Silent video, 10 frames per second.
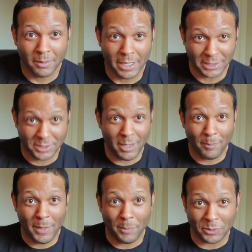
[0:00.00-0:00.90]
in some
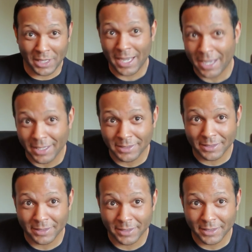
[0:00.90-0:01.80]
people's eyes,
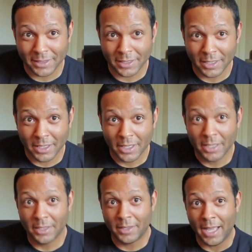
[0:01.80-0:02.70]

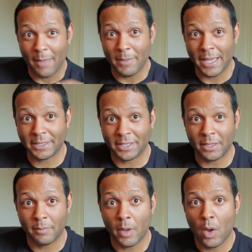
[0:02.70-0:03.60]
that makes him